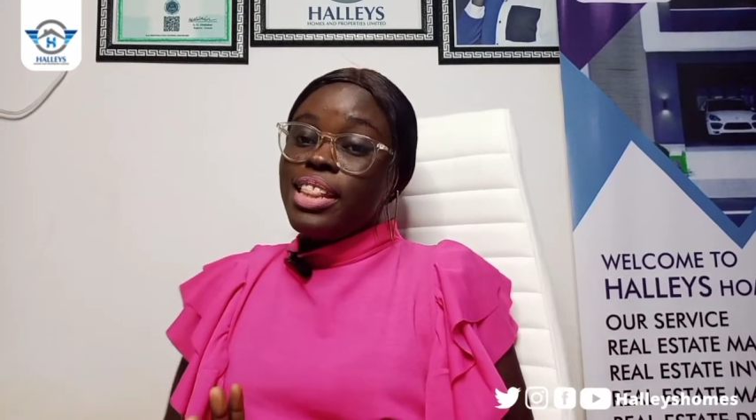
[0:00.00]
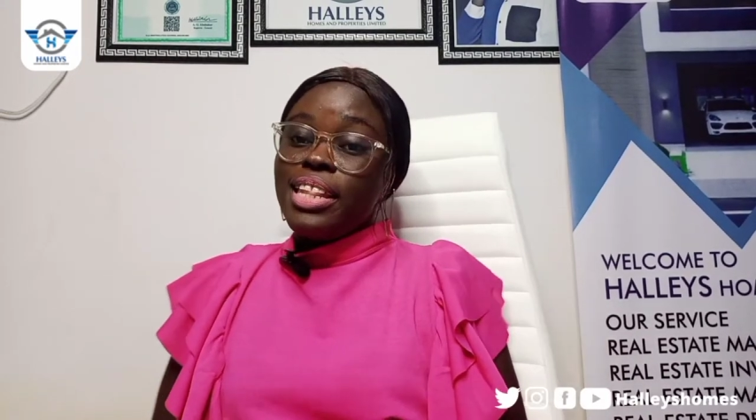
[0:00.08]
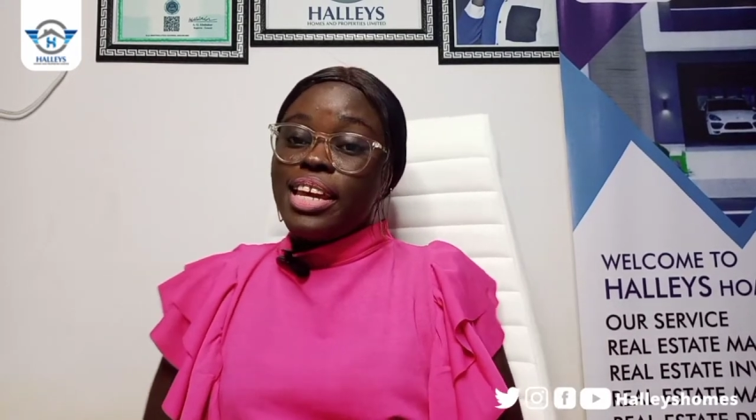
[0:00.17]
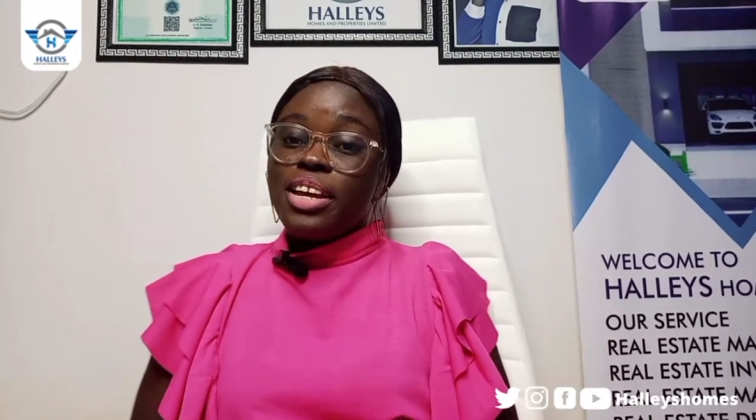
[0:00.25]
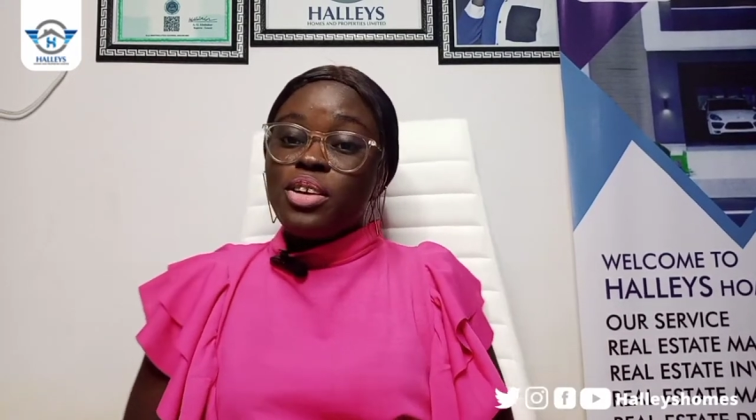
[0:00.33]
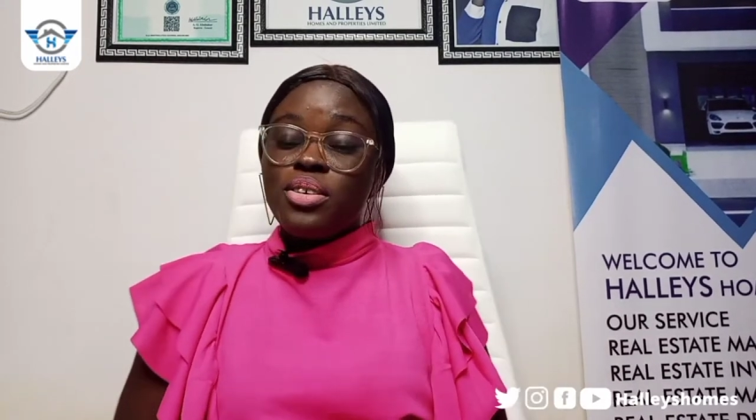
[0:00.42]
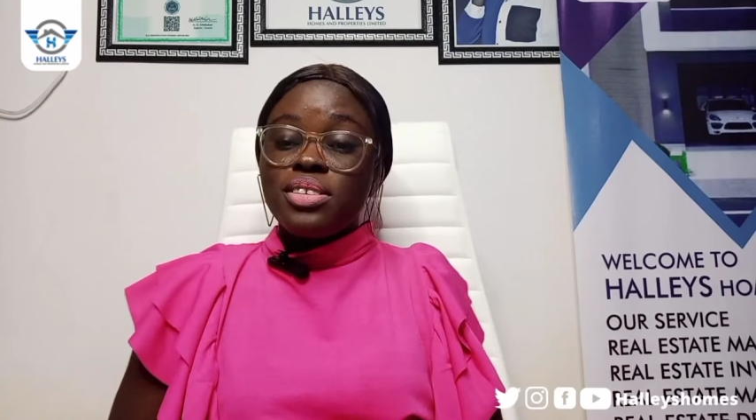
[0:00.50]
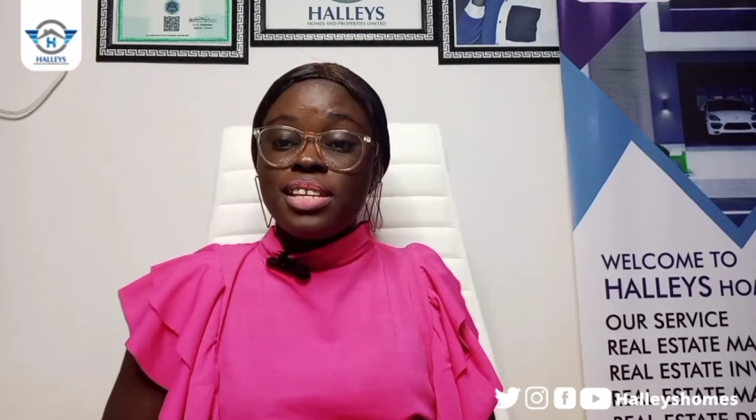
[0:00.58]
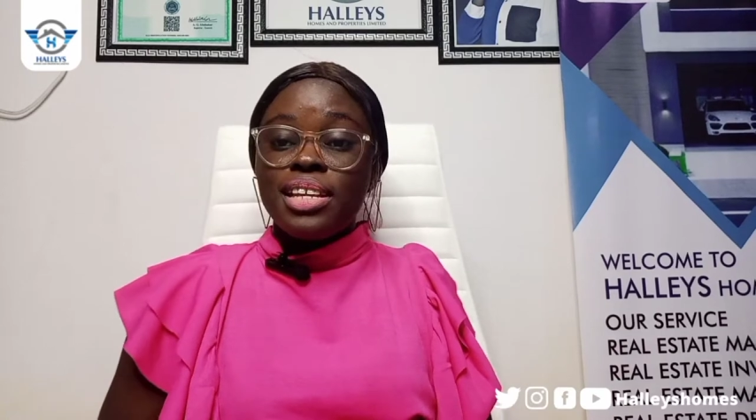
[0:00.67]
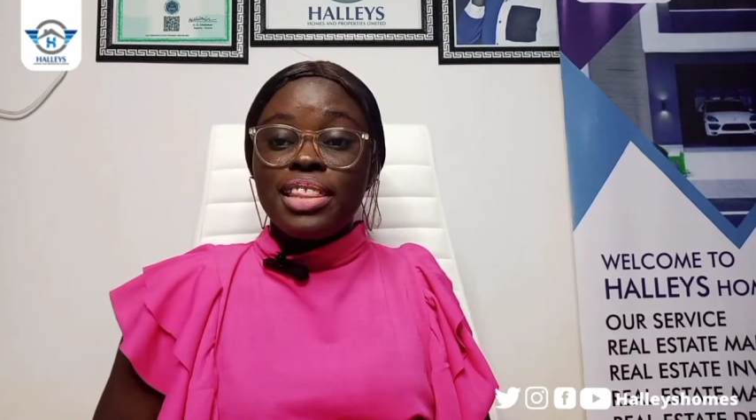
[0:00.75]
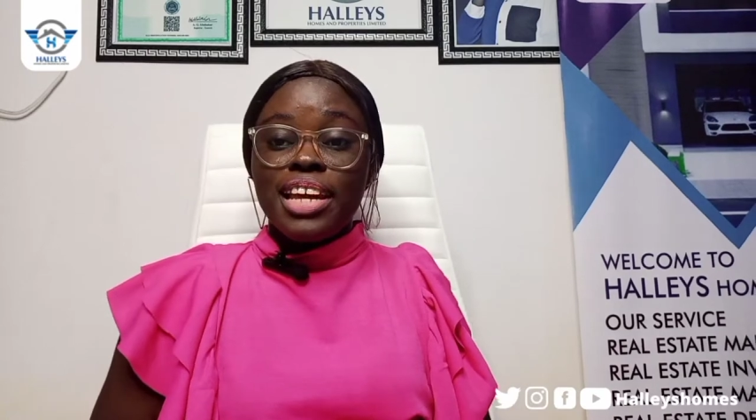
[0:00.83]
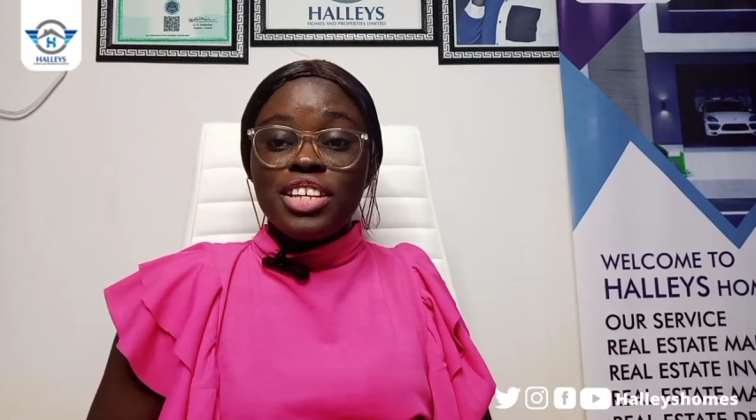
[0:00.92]
Lagos,
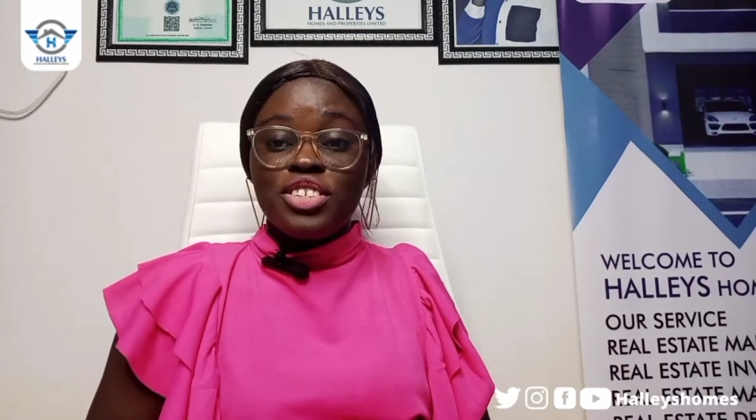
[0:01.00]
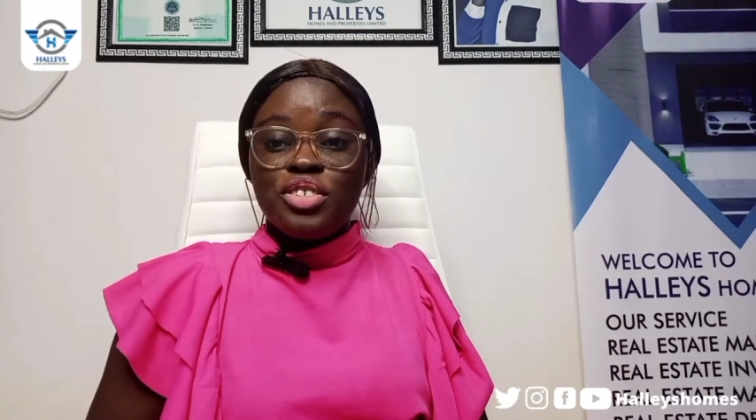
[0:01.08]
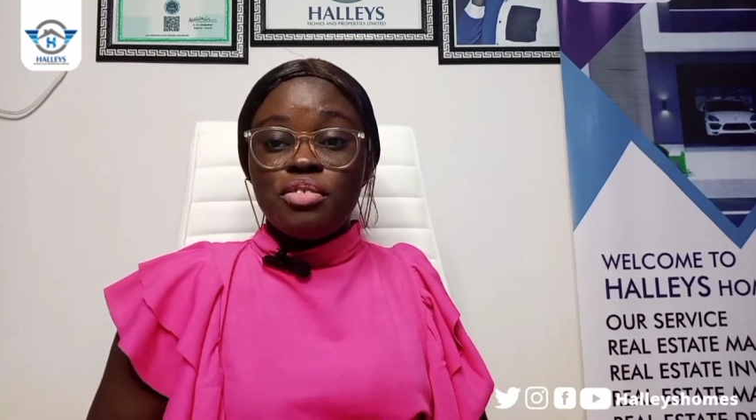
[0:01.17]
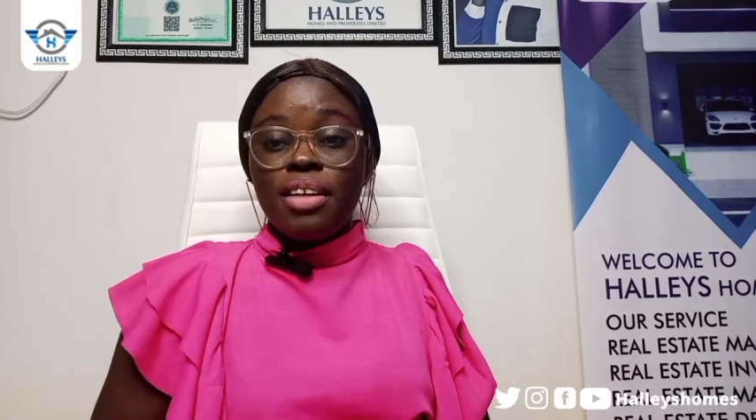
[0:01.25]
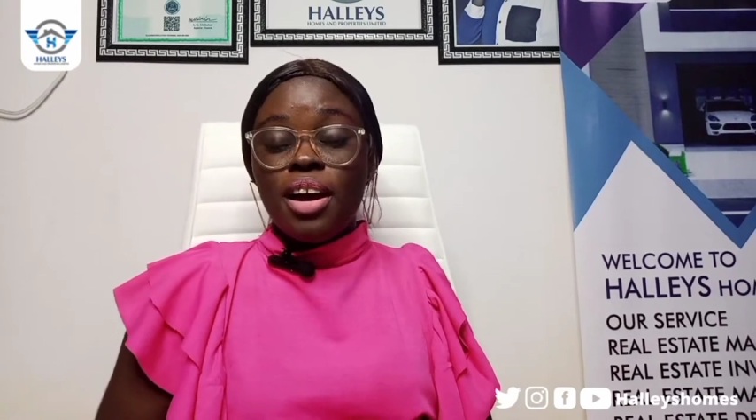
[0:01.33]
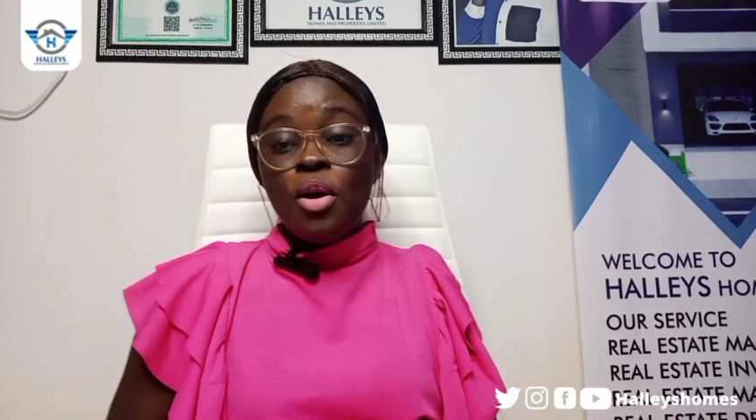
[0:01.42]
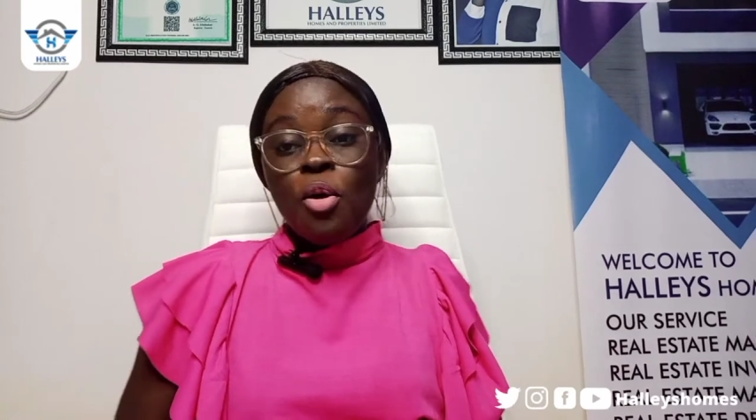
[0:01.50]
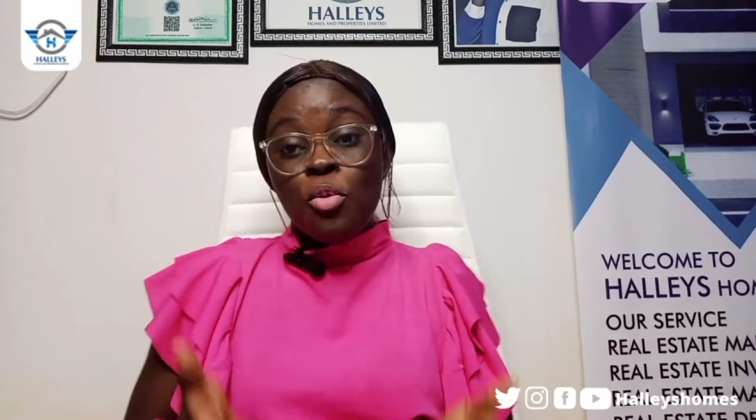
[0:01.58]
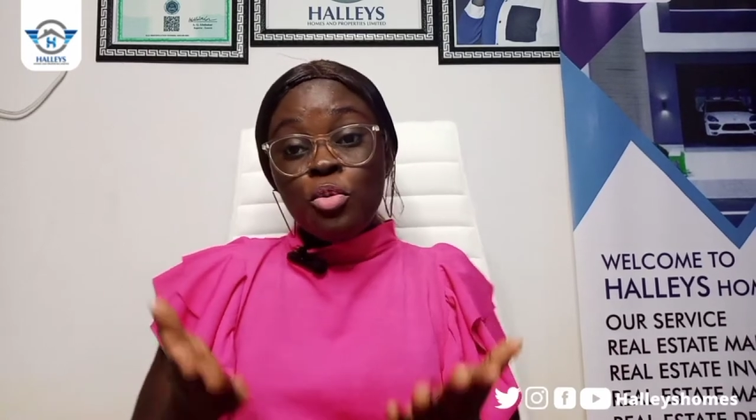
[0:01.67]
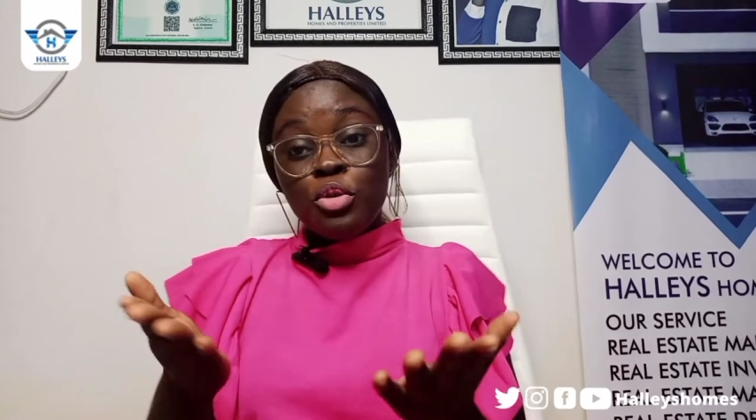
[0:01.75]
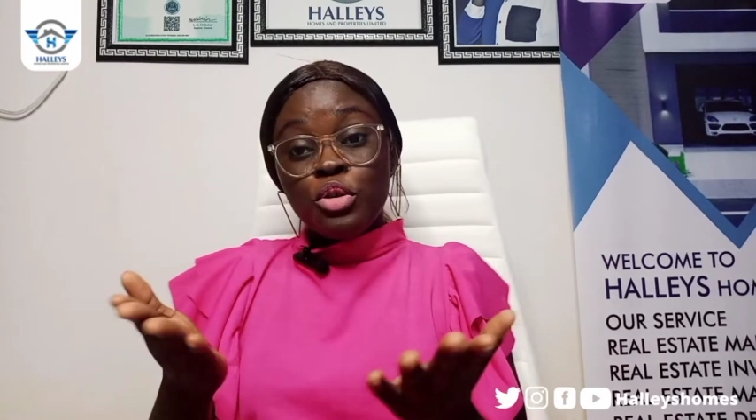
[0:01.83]
Nigeria?